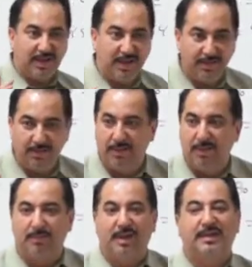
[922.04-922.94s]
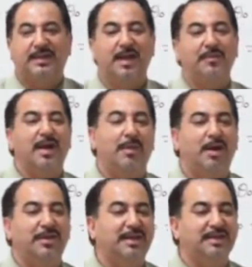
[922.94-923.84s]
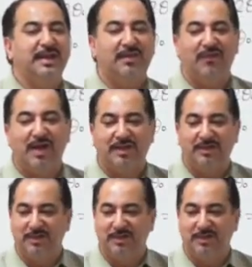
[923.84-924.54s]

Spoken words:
yeah? But tell me about a disadvantage.